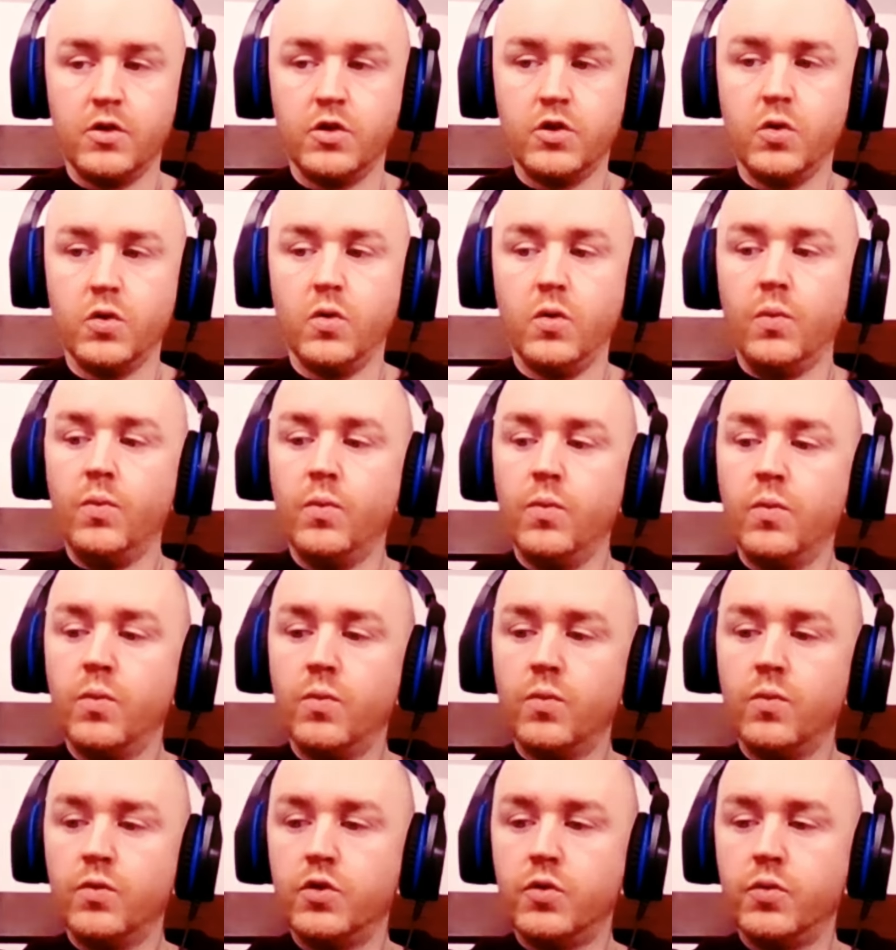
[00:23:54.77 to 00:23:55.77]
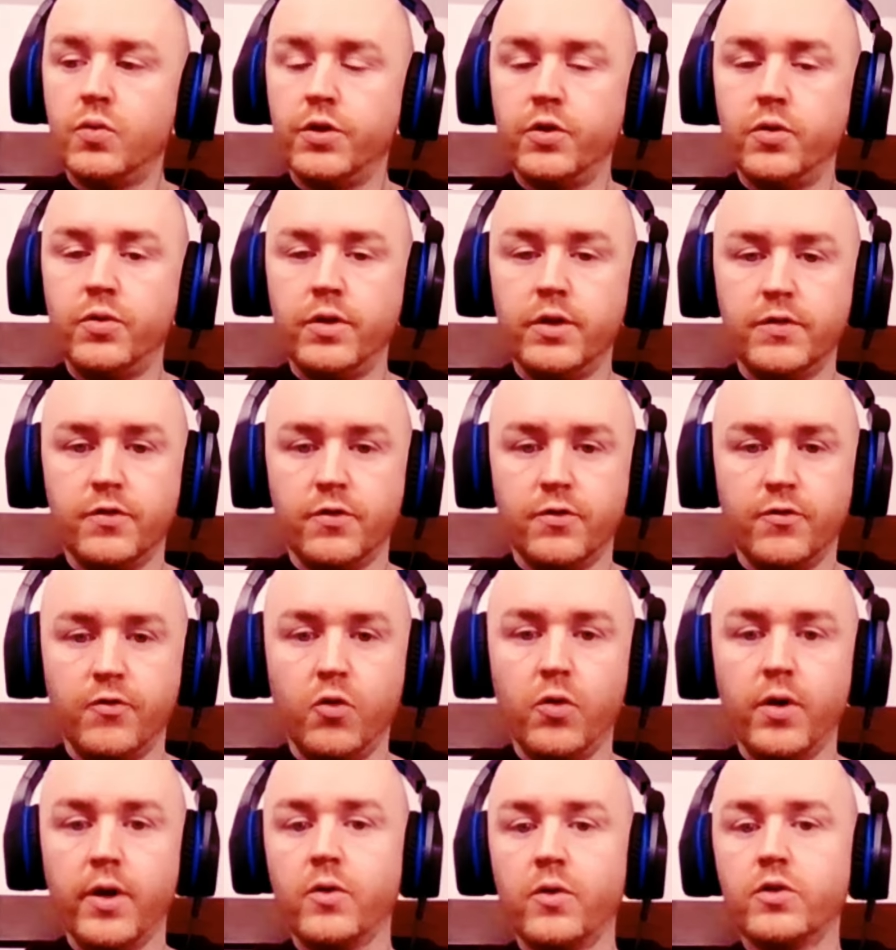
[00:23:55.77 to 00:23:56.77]
So do we do this for
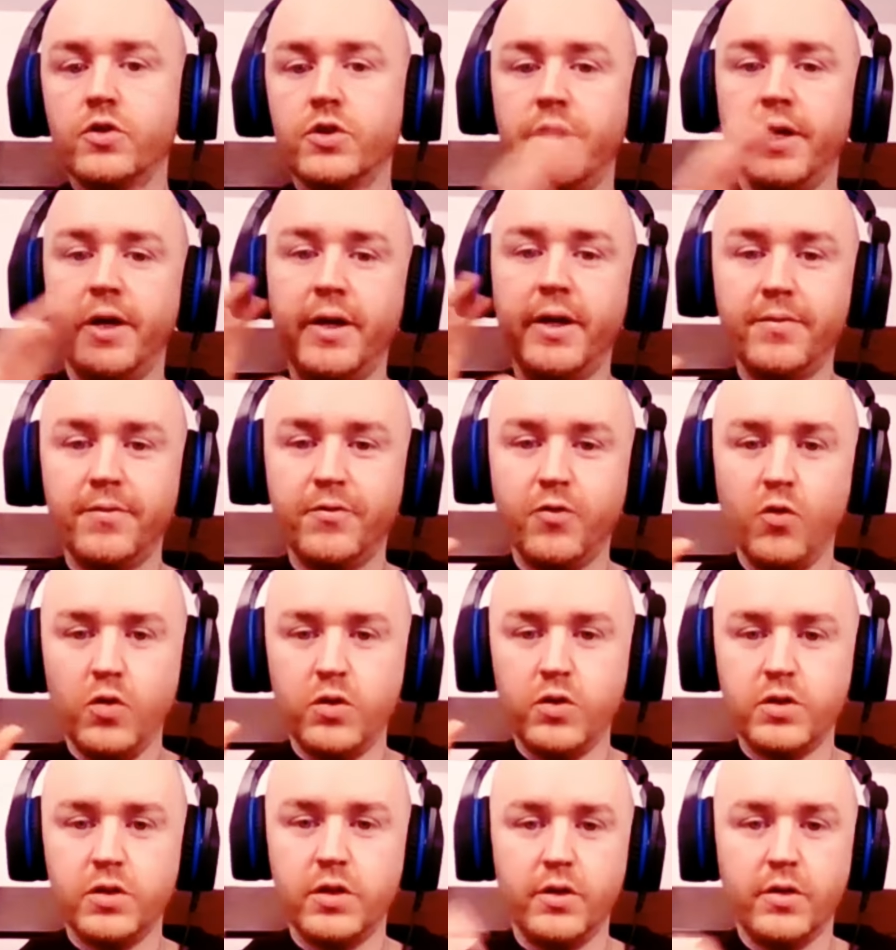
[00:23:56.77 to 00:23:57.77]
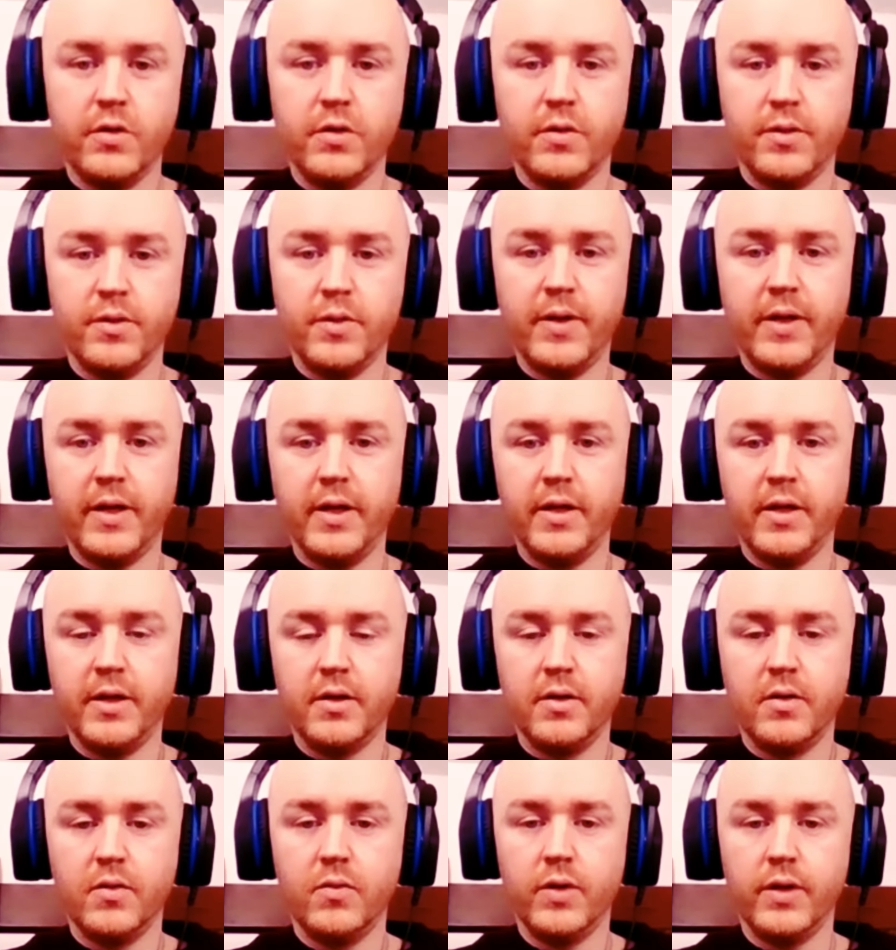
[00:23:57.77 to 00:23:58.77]
4 hours a day, focusing here at the
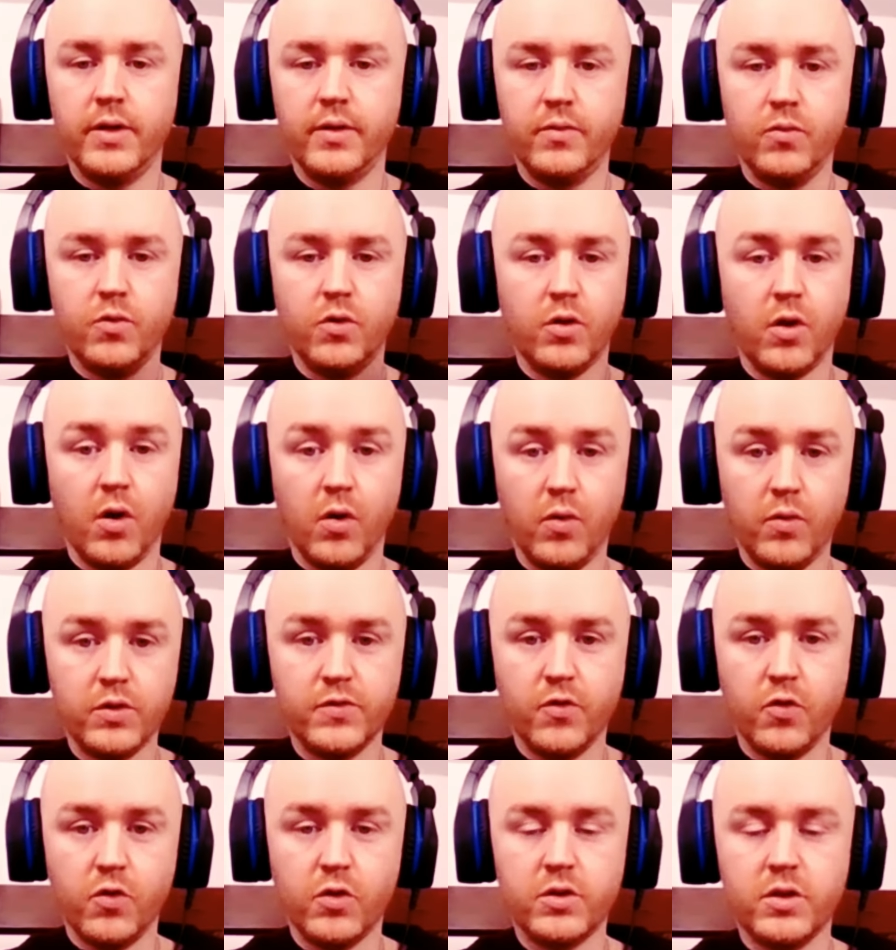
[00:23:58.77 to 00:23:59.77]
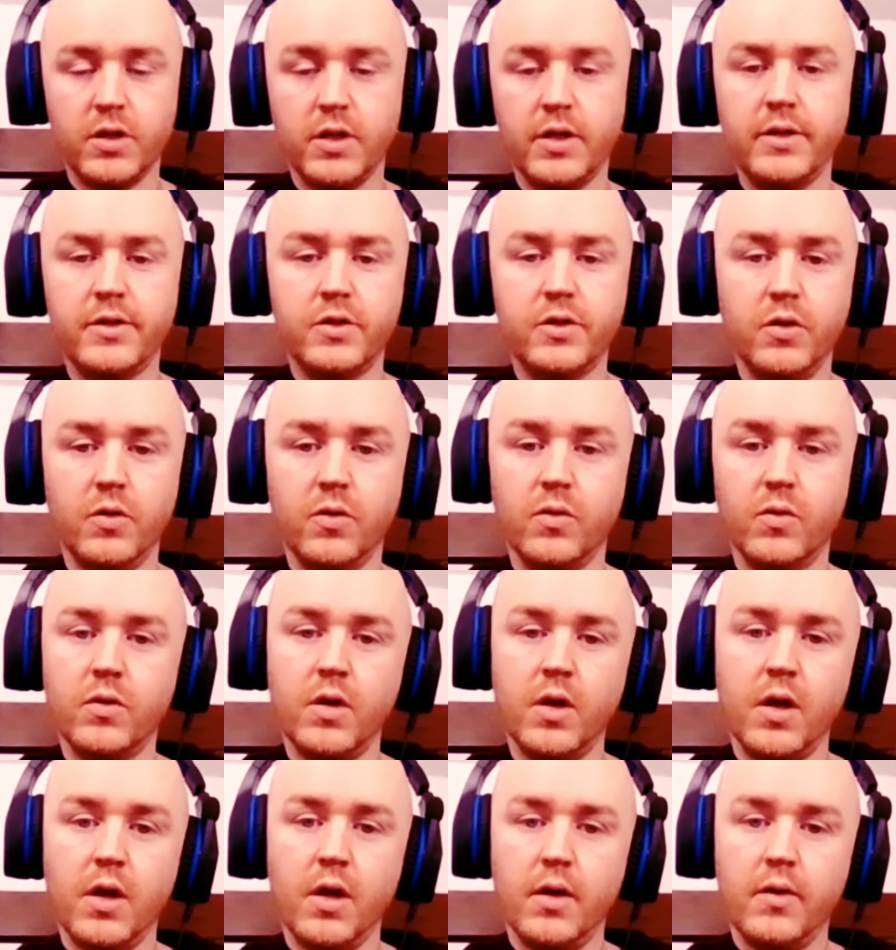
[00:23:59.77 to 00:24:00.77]
beginning, when we're always focusing on this? No.
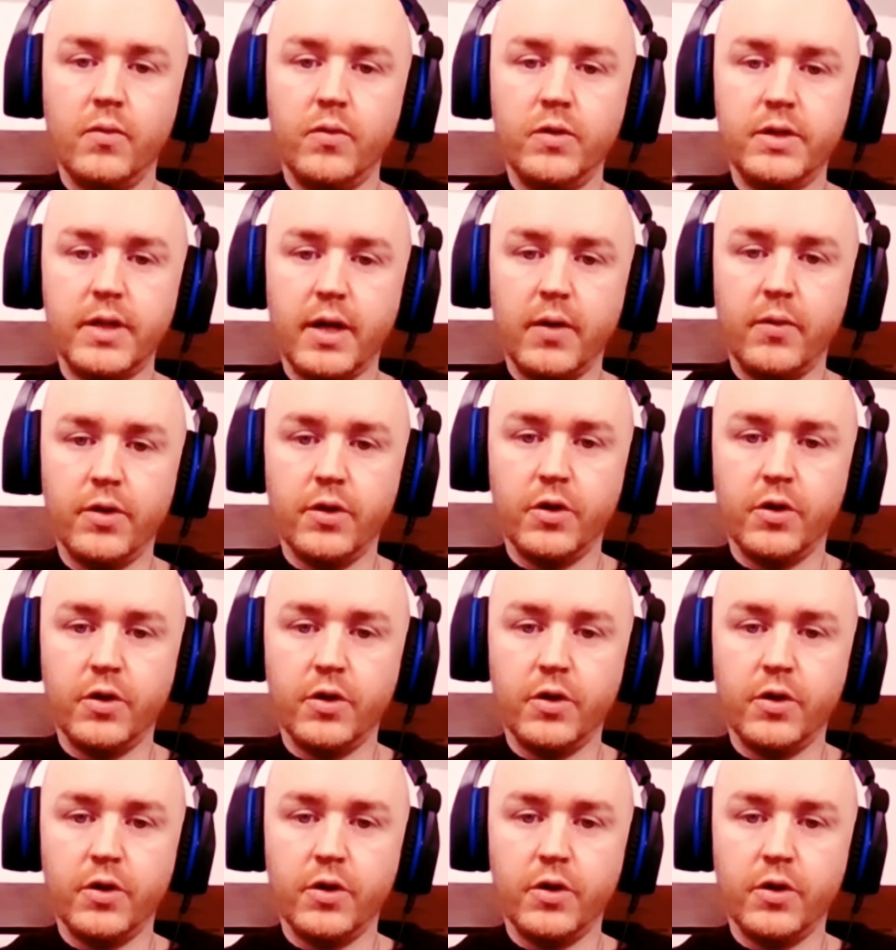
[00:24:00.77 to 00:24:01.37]
We start